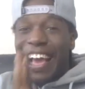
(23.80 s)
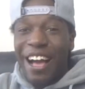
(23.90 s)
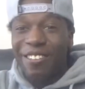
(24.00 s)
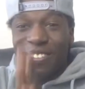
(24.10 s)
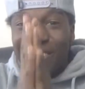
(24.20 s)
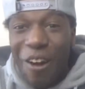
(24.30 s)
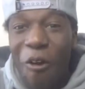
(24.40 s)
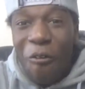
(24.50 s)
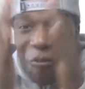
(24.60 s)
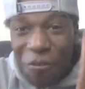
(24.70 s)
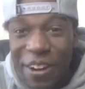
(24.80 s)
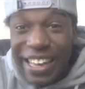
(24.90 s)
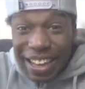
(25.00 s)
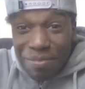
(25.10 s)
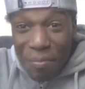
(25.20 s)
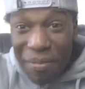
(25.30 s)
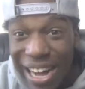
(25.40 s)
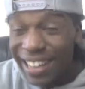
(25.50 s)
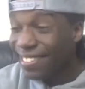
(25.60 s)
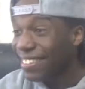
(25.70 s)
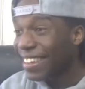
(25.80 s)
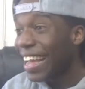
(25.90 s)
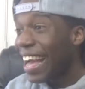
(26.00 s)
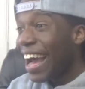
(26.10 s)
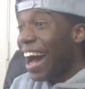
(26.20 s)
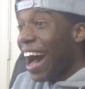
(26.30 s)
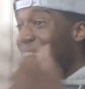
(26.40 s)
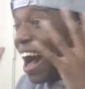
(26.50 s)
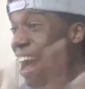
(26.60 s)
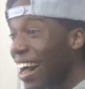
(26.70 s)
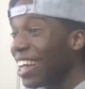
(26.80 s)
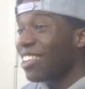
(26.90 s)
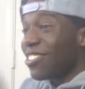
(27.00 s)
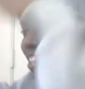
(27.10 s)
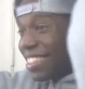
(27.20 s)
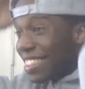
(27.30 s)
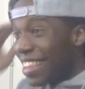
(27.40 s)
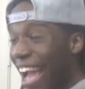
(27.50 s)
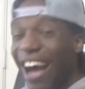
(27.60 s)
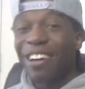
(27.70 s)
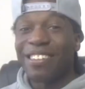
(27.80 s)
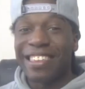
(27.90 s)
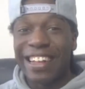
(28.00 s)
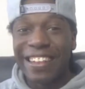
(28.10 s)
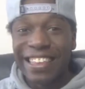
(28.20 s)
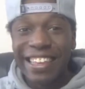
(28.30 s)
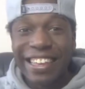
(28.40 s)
y'all so freaking much. A hundred thousand